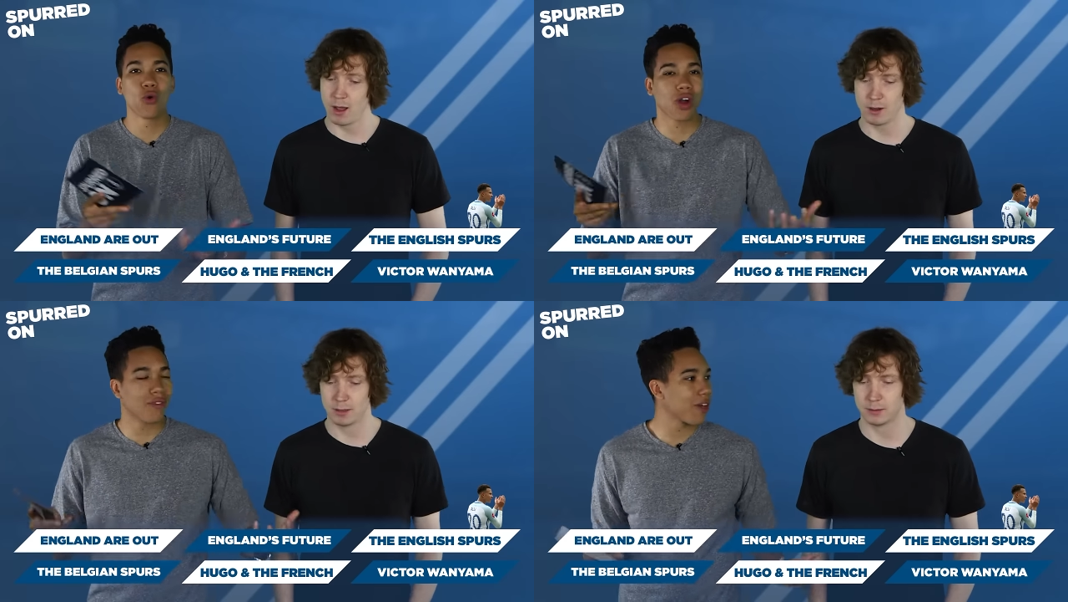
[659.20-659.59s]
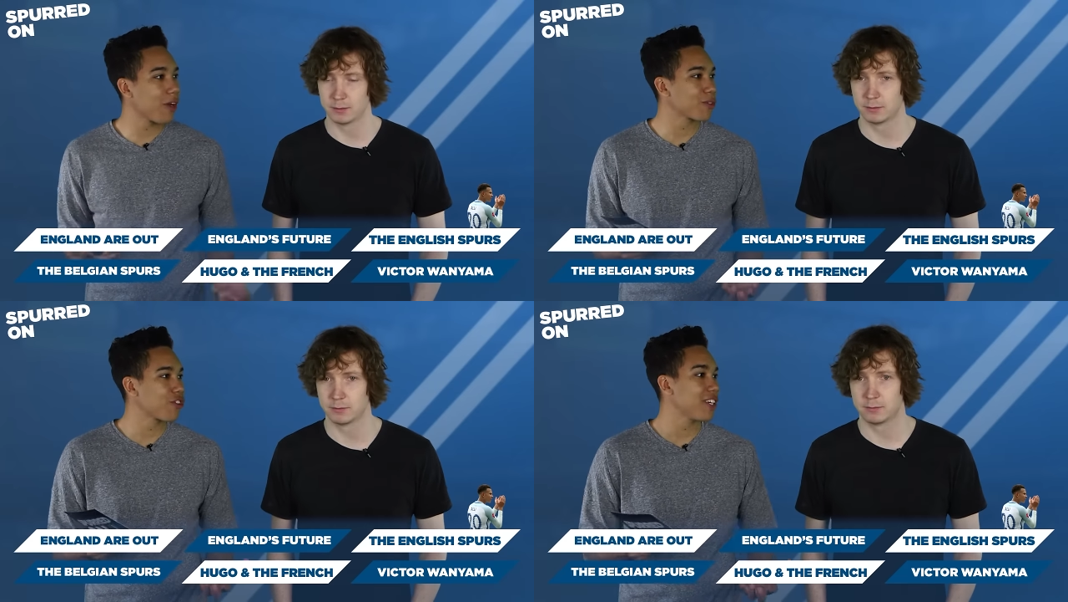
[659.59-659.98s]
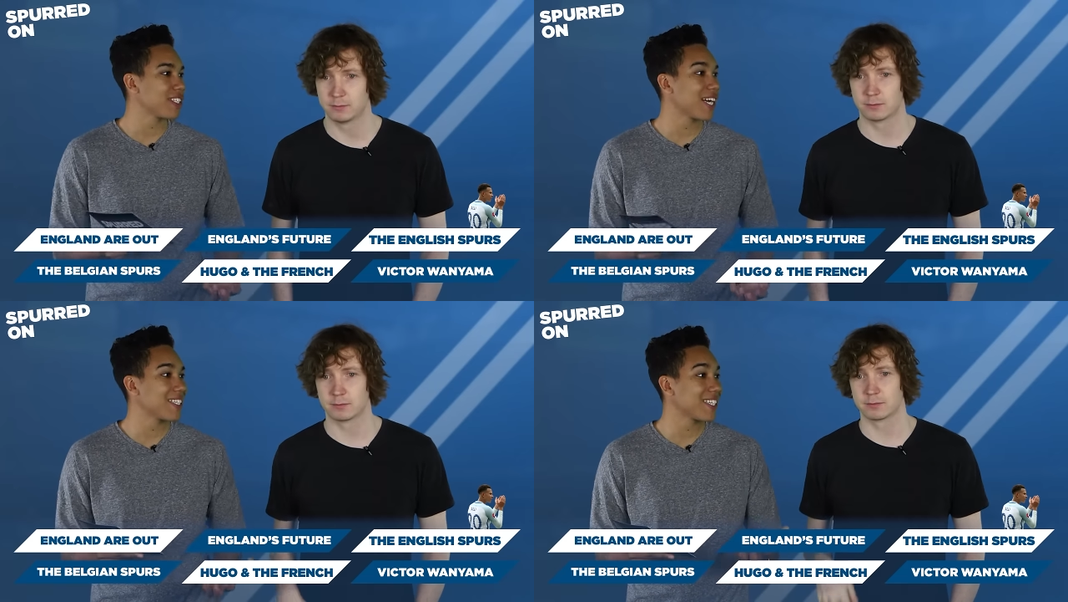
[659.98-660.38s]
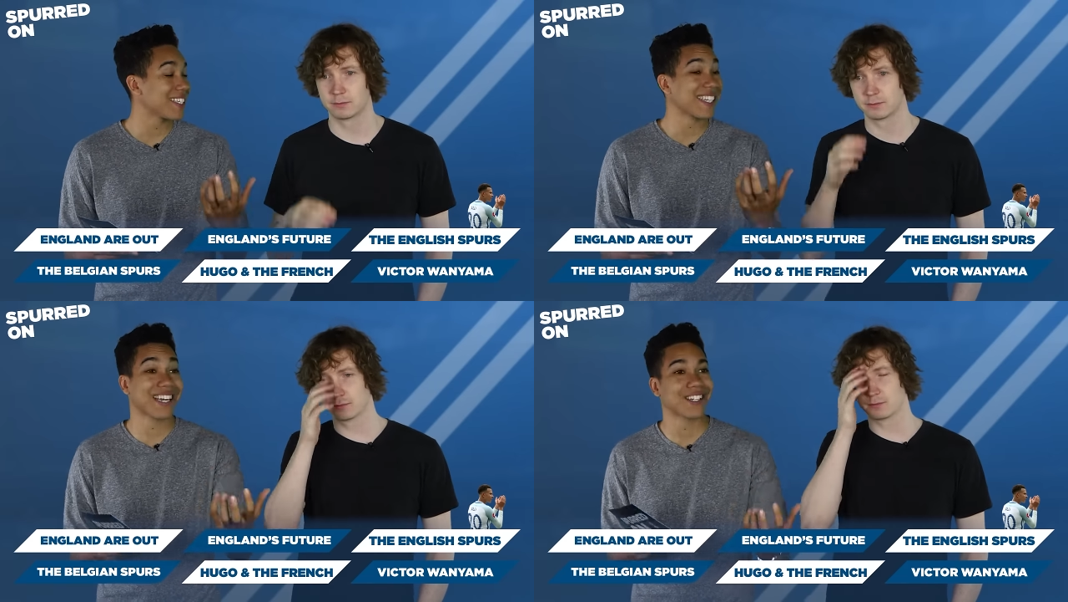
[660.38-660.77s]
Speaker 1: All the other clubs criticising
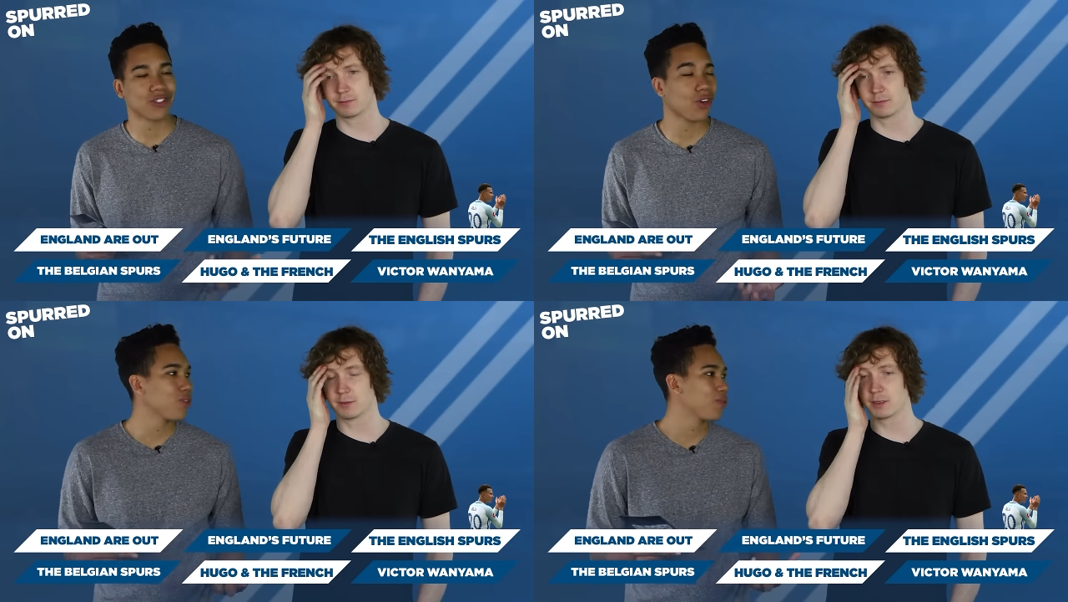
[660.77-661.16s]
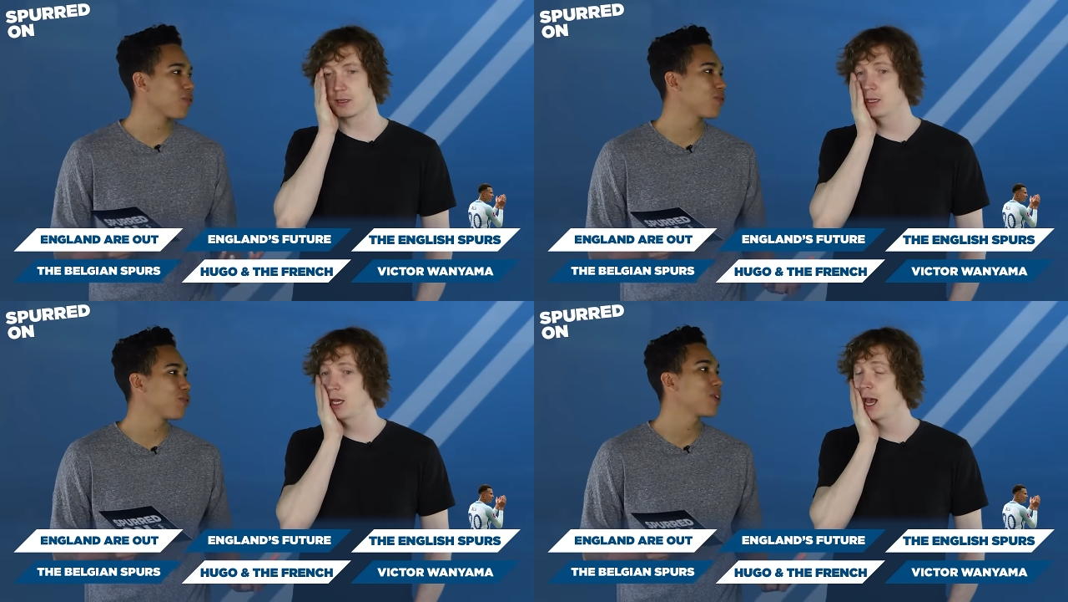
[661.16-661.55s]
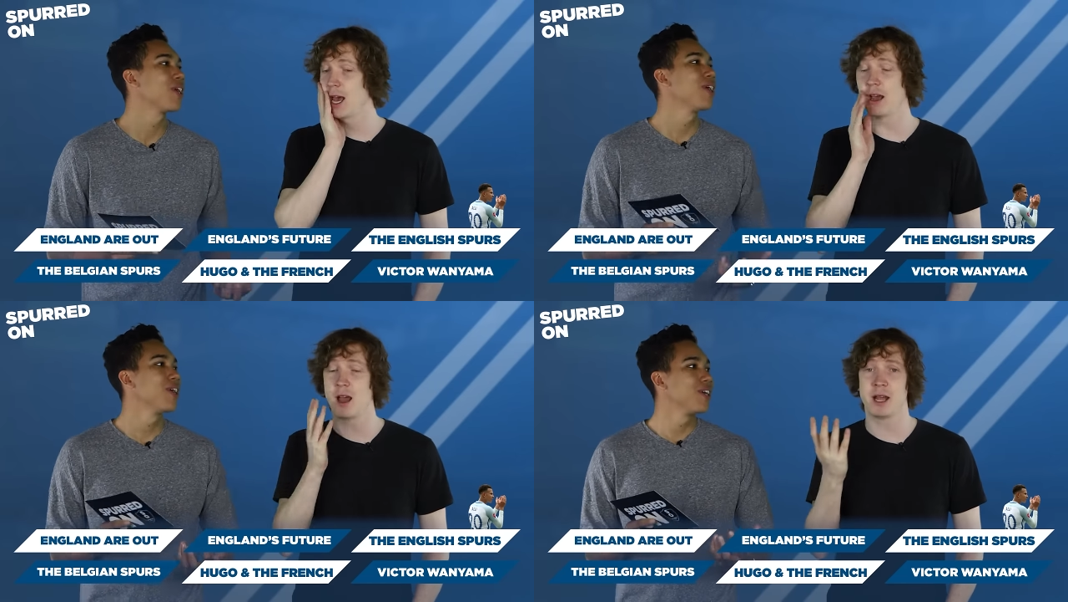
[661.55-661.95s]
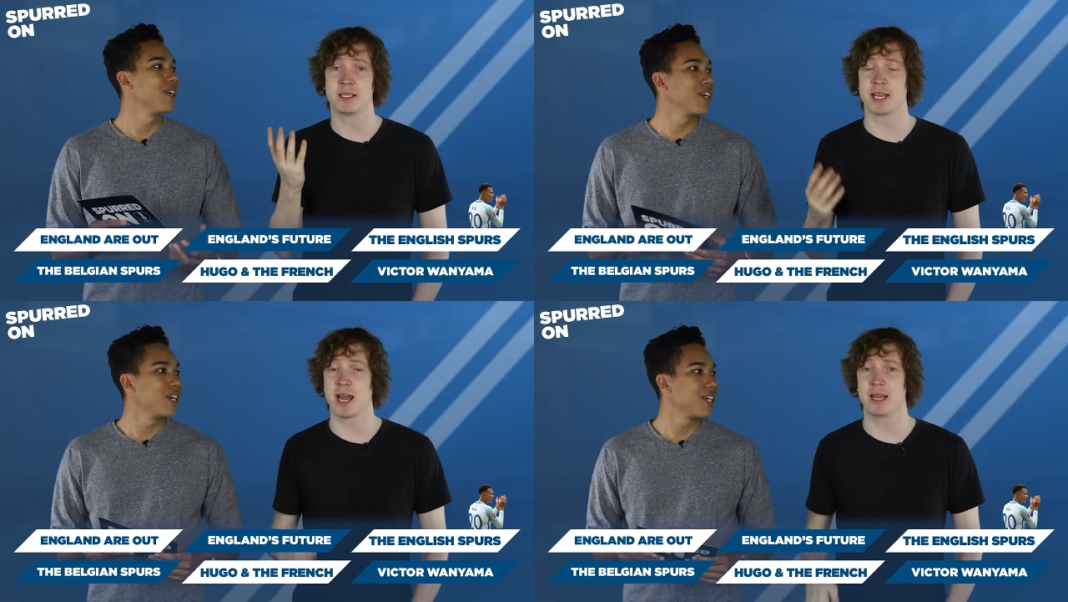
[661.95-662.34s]
it, saying it's Tottenham's fault. Yeah,
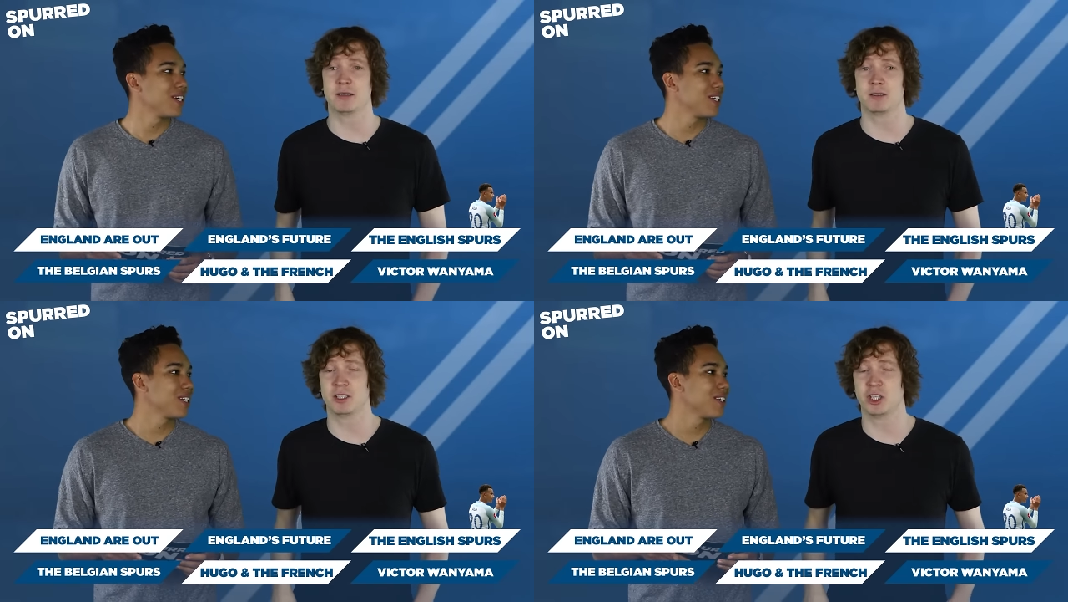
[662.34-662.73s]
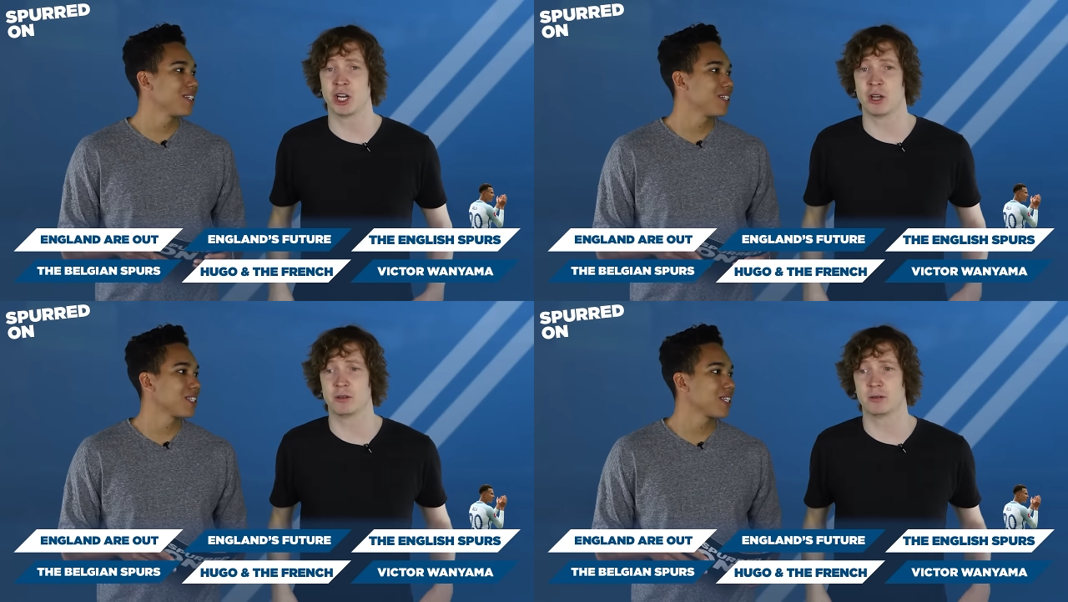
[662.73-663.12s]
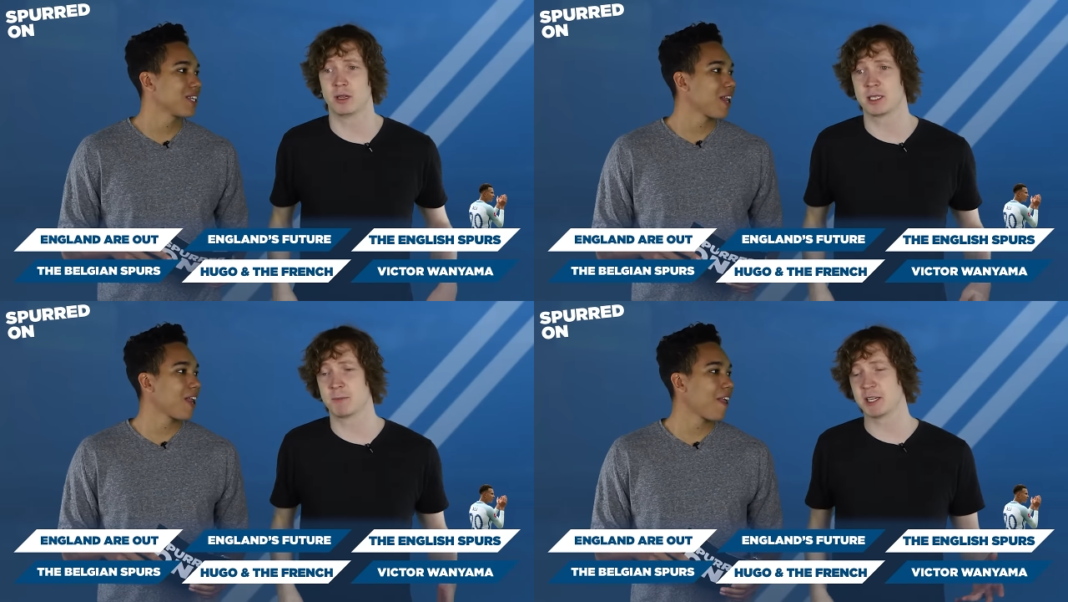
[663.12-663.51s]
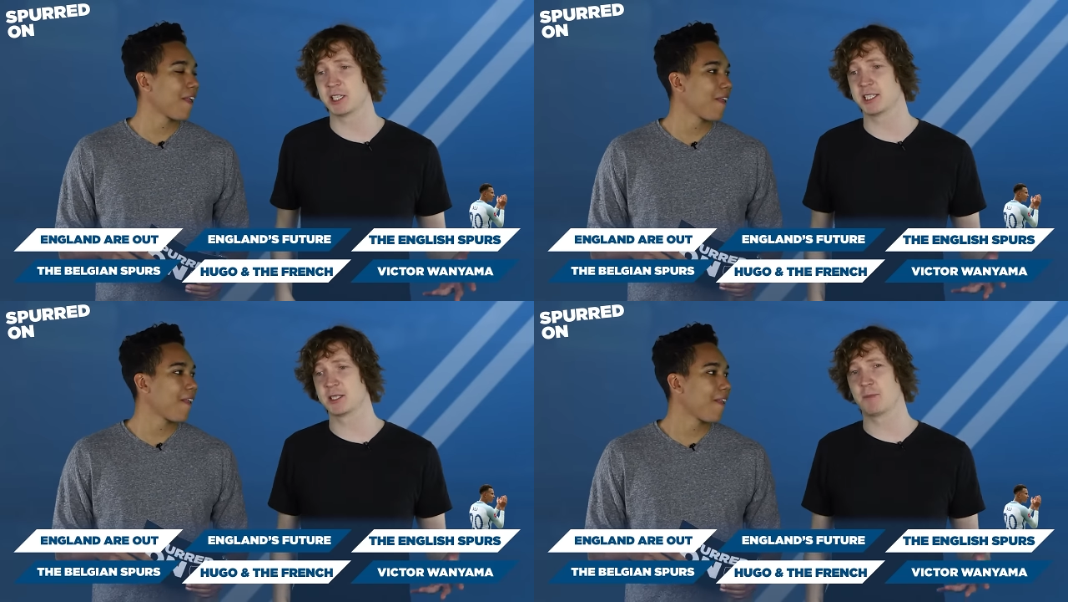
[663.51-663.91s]
I'd
Speaker 2: say, you know, especially to